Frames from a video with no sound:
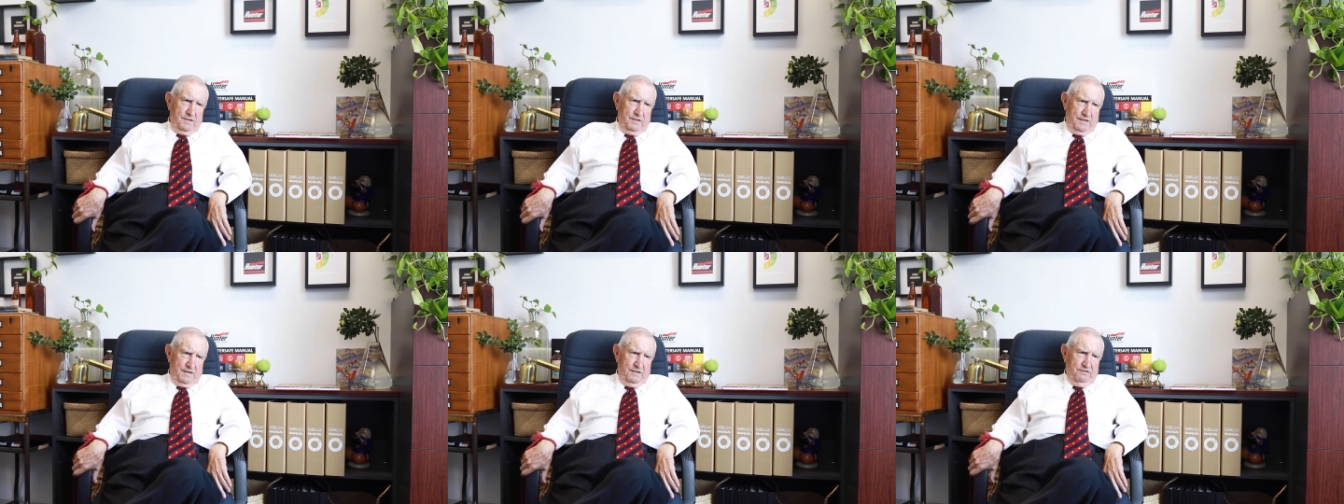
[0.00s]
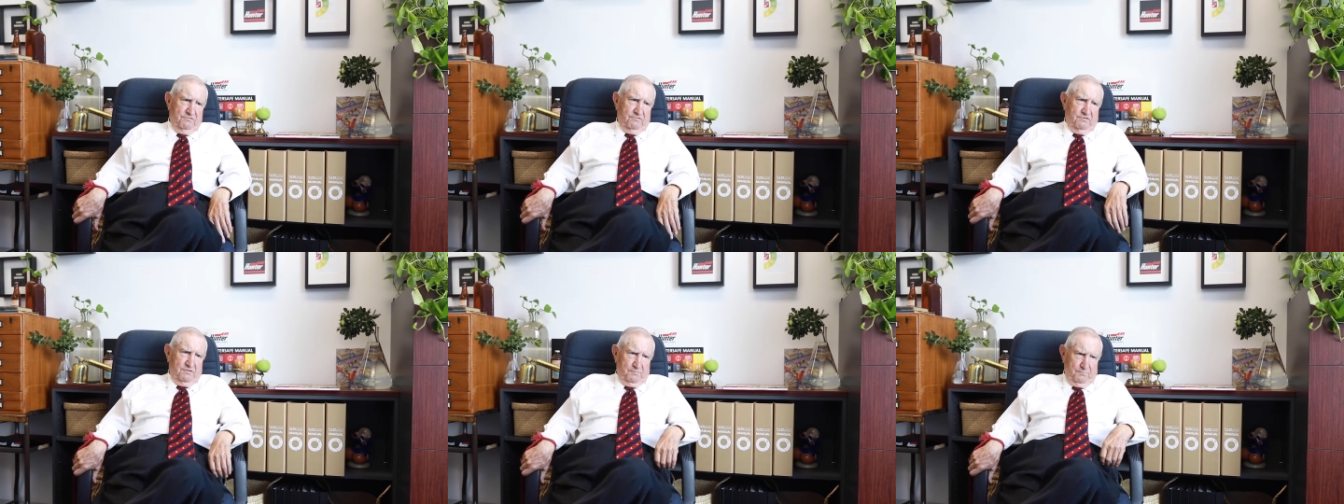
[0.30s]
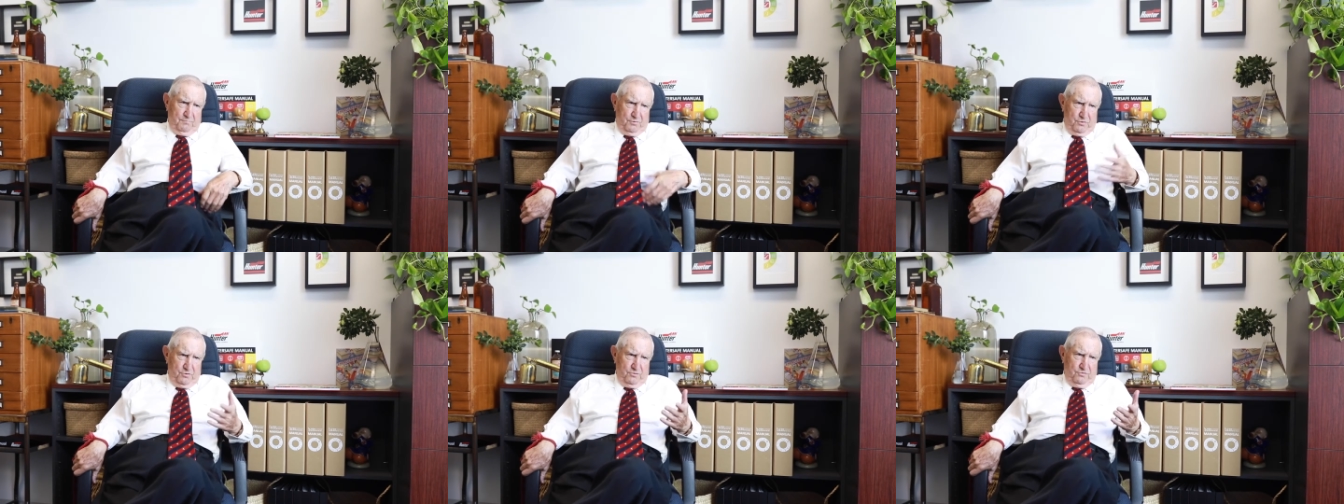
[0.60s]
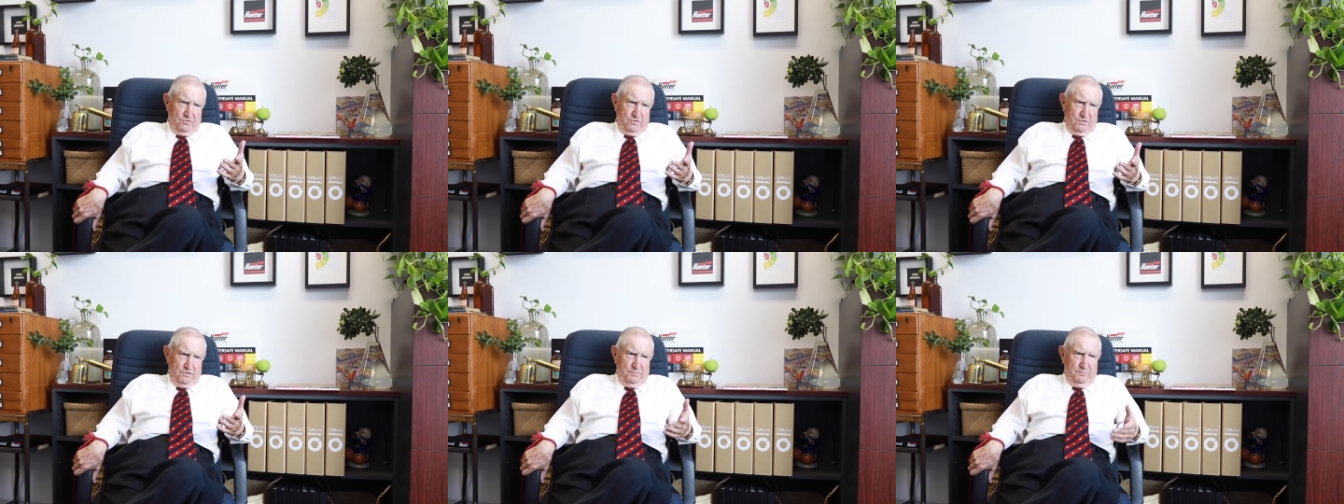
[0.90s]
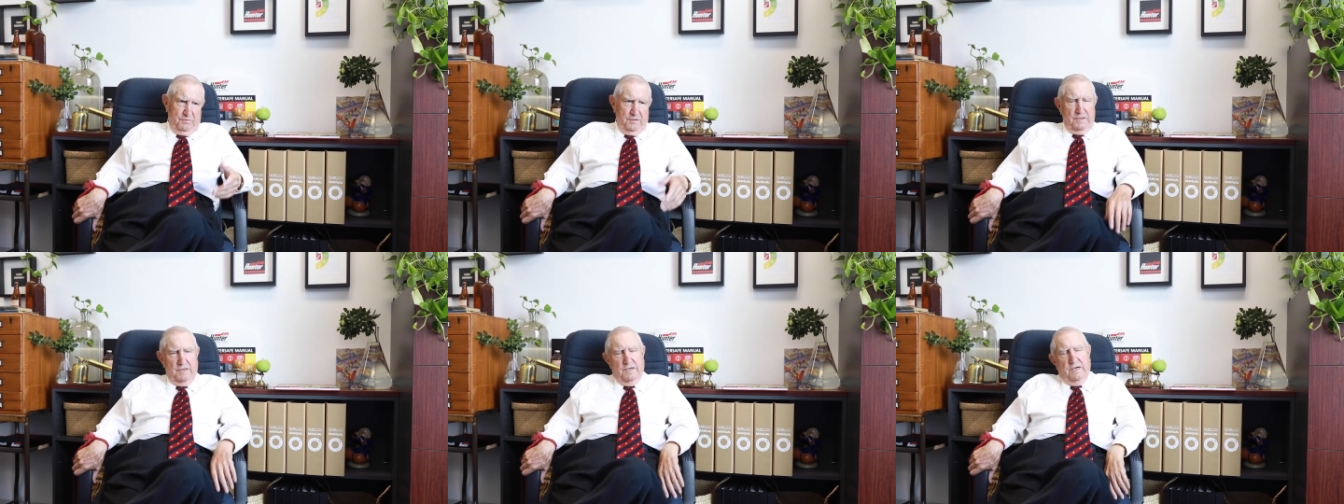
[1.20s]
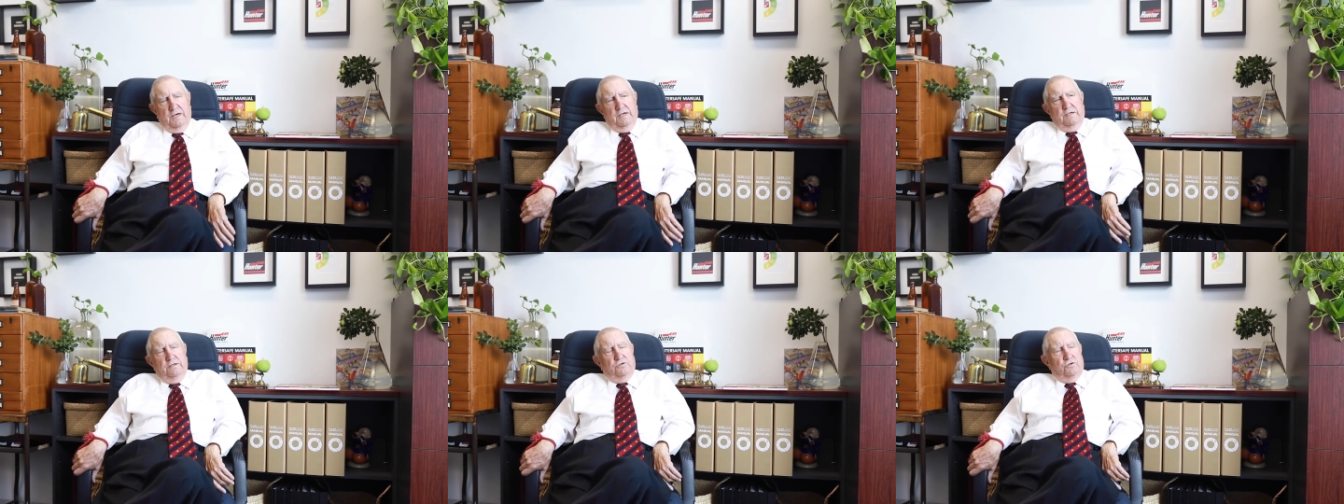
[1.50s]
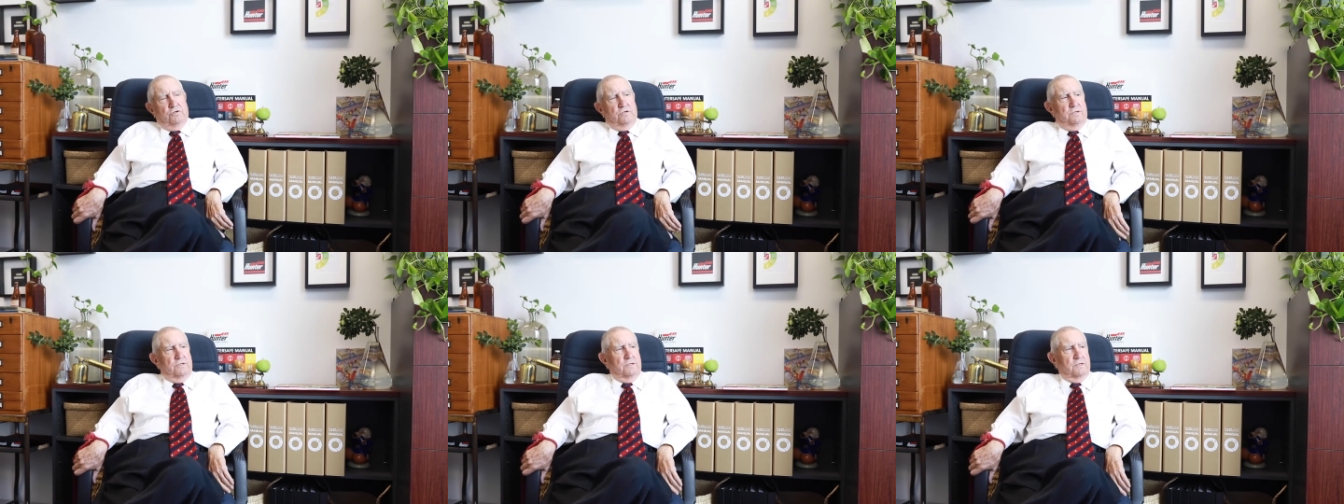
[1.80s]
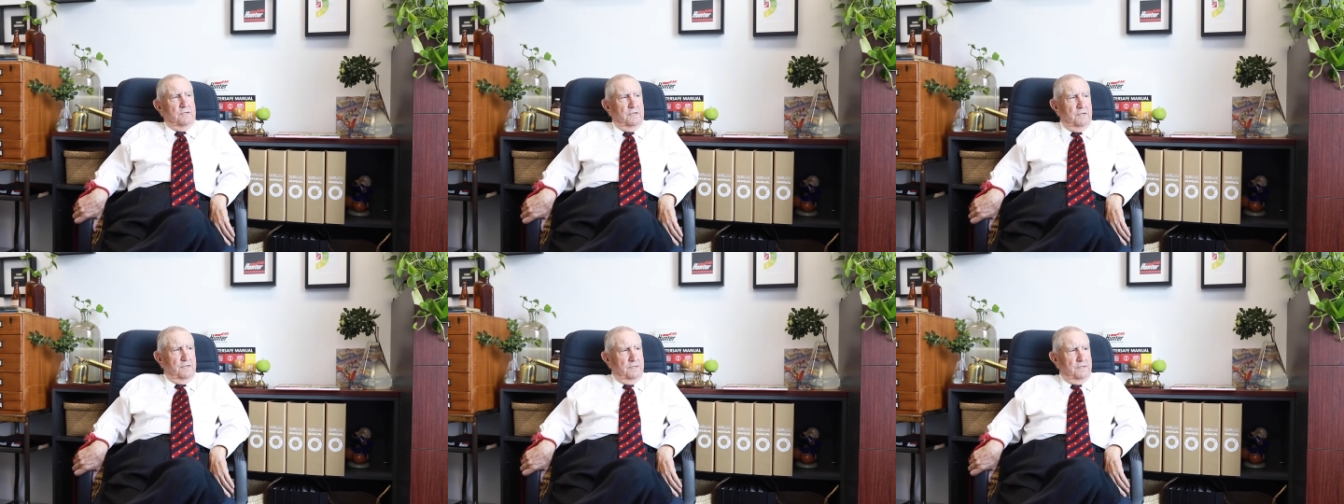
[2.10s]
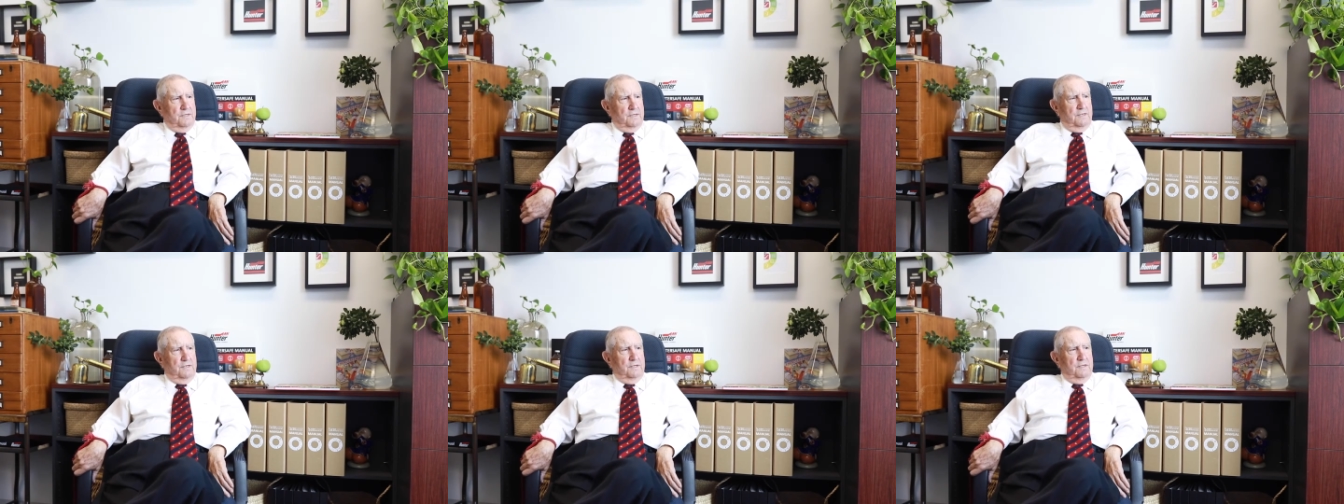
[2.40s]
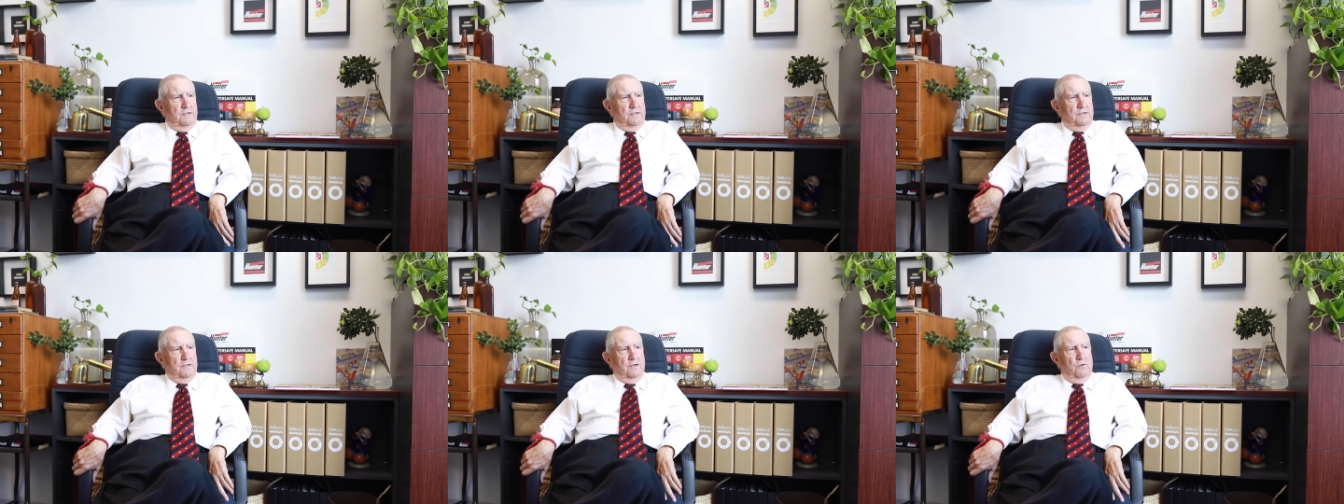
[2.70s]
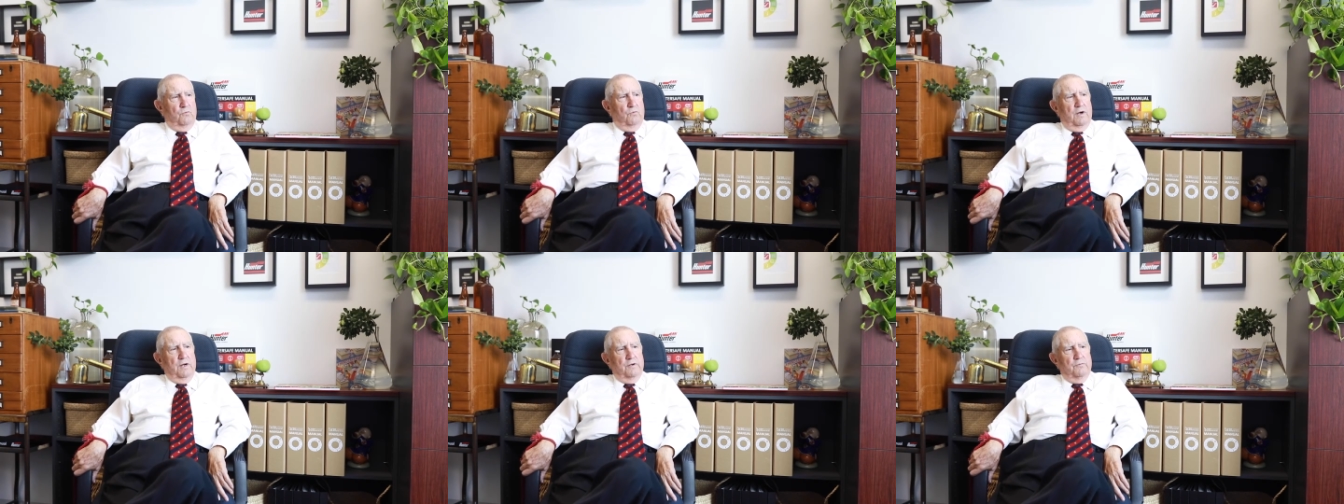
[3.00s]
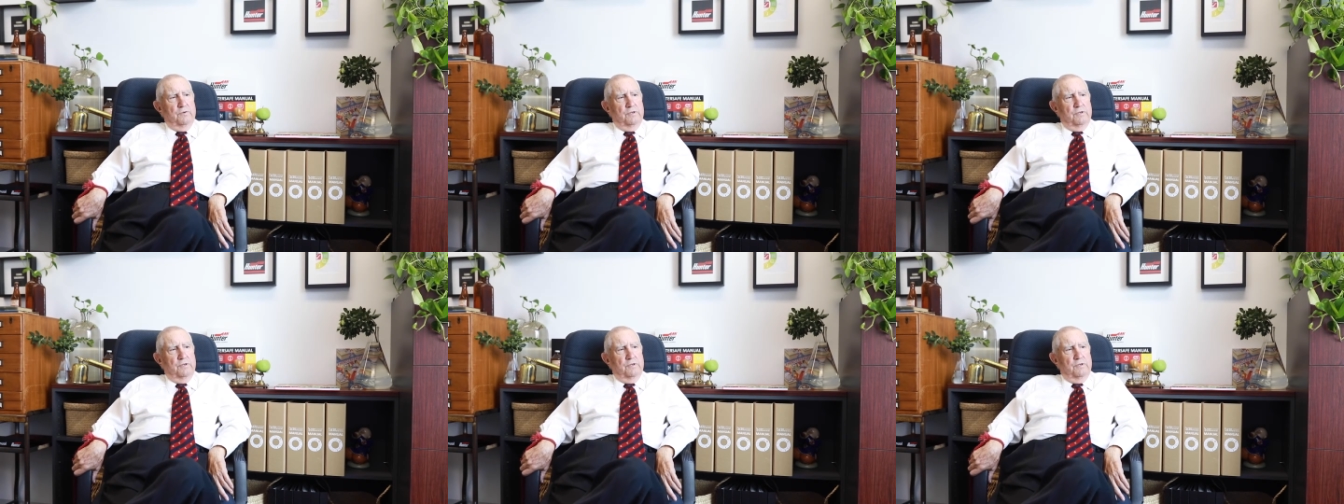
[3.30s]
Hence the birth of the Big H, and uh, away